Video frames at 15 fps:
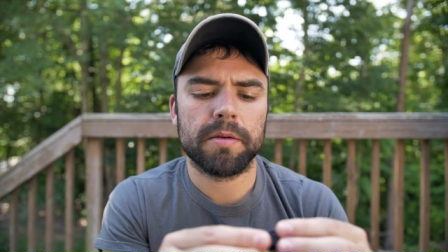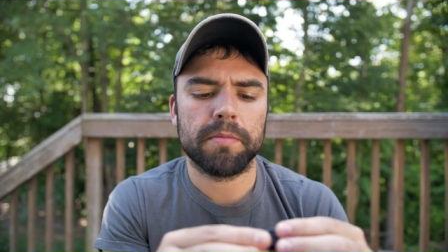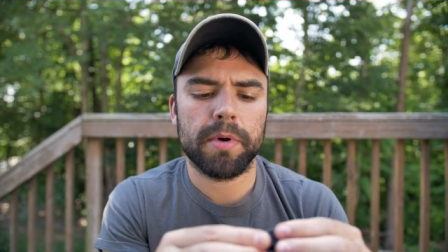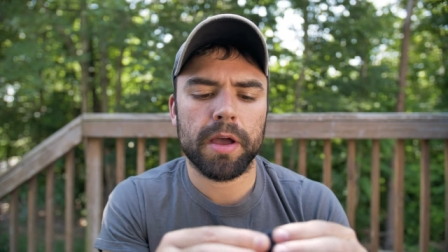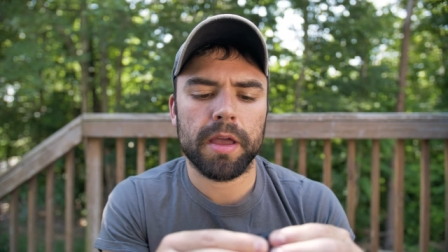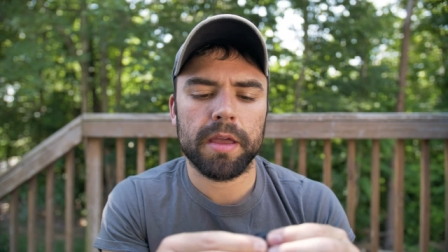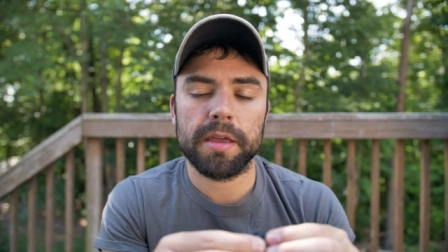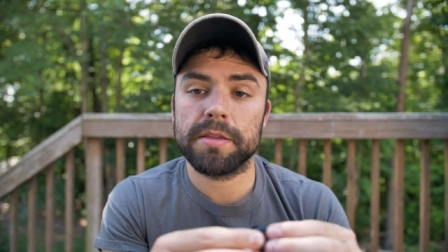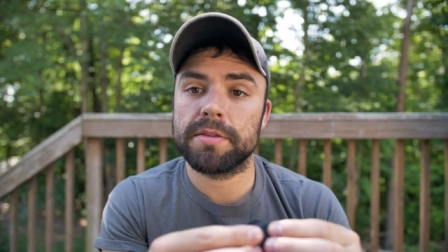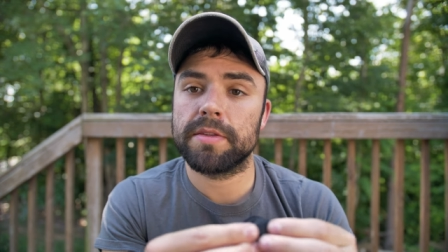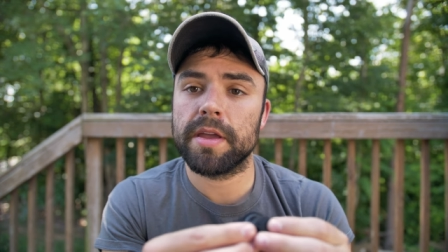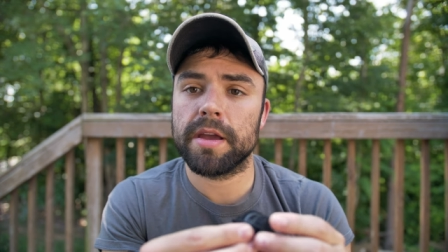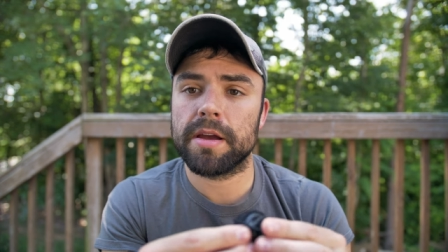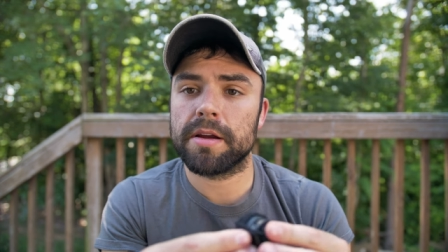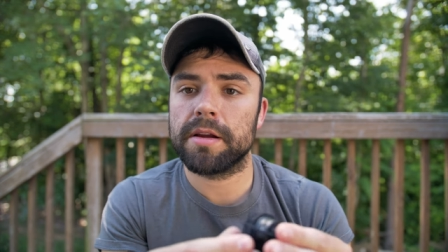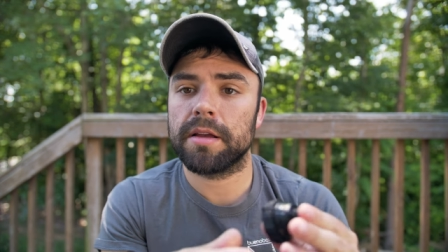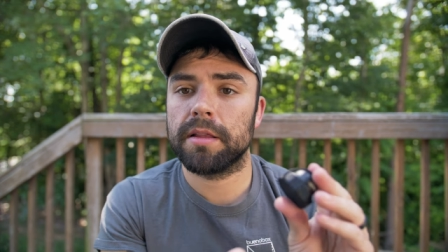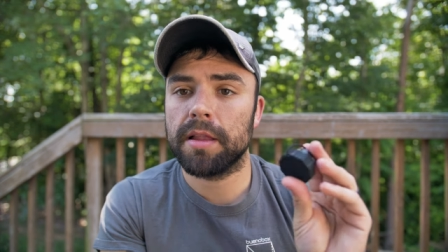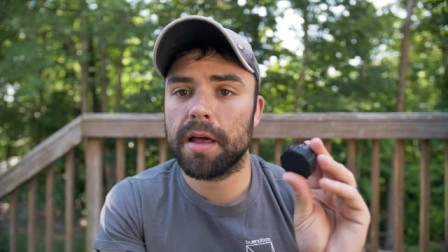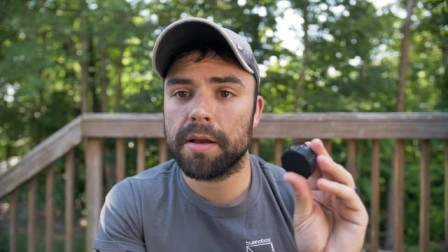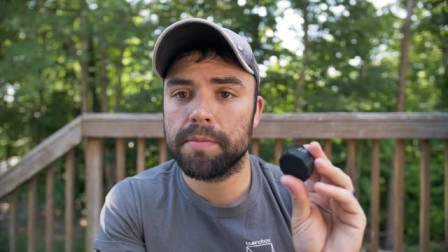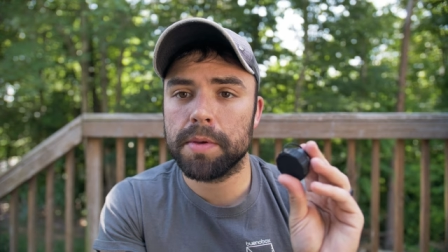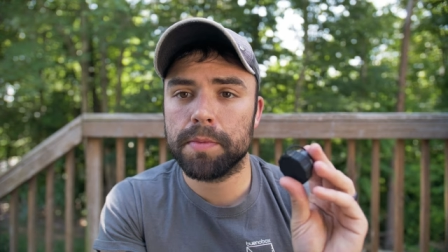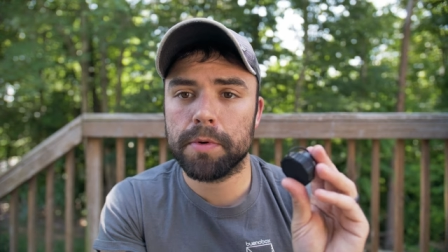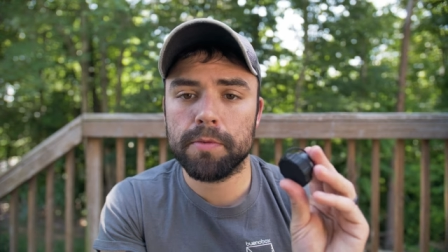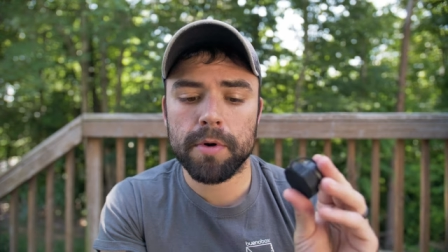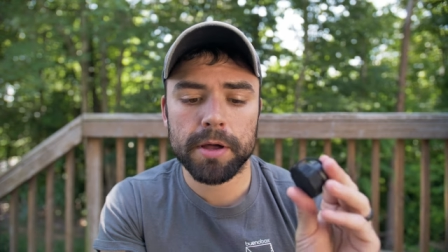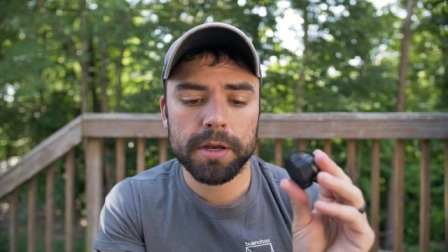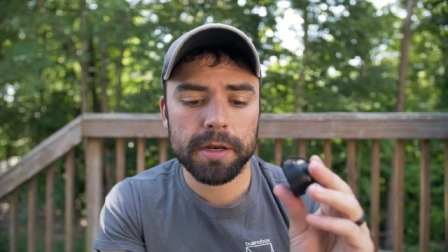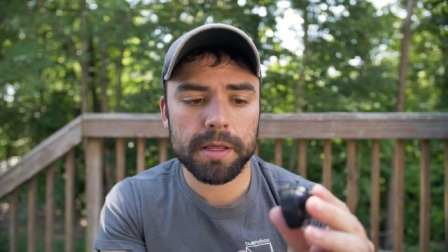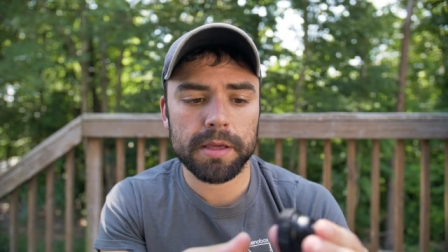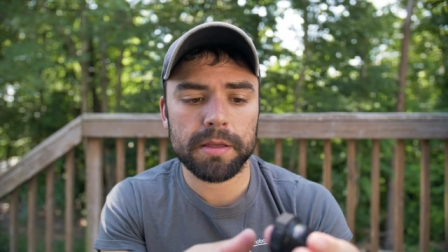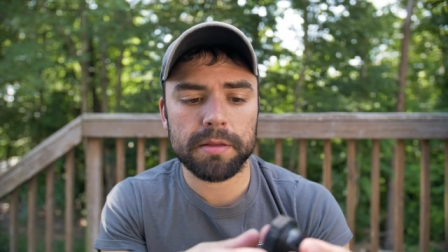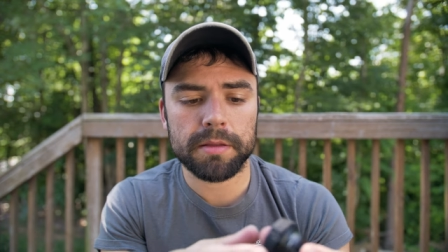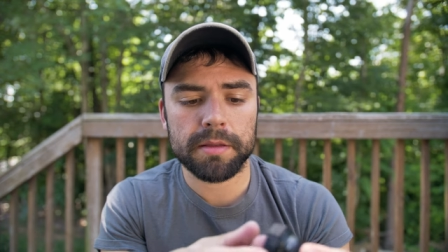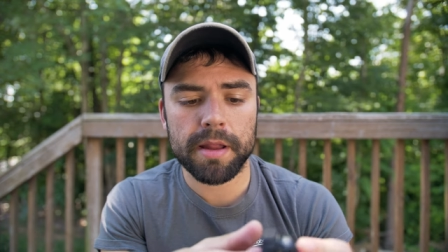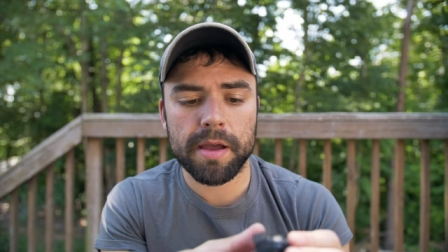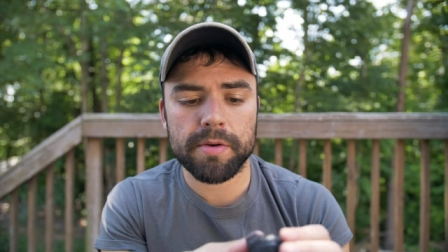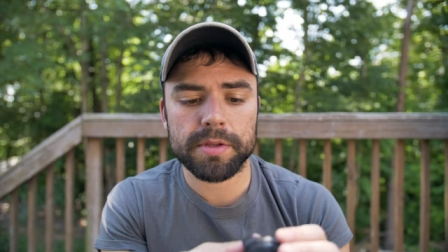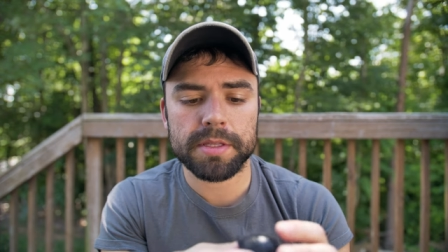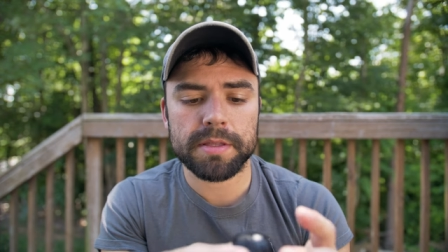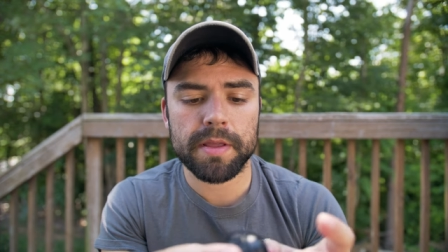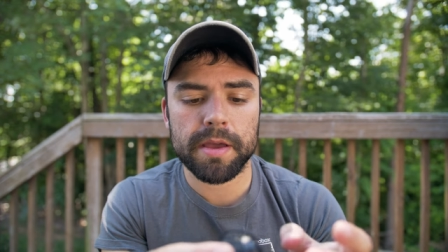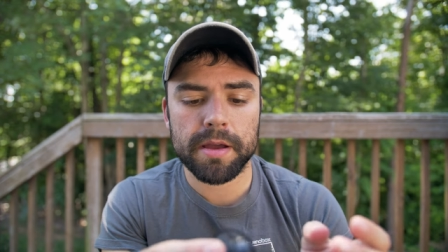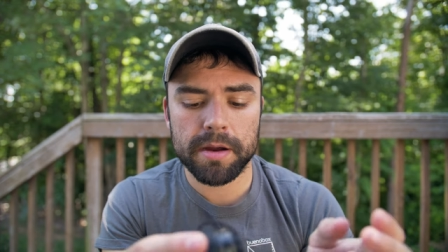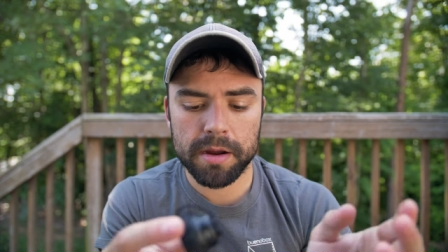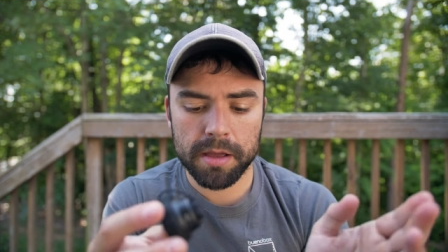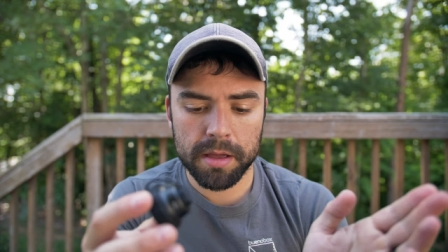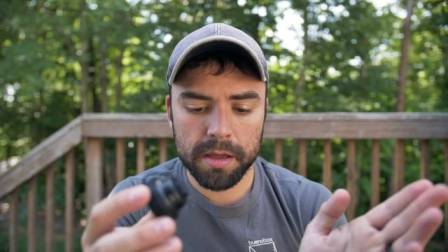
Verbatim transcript: but it's there. A lot of people wanted it, now it's there.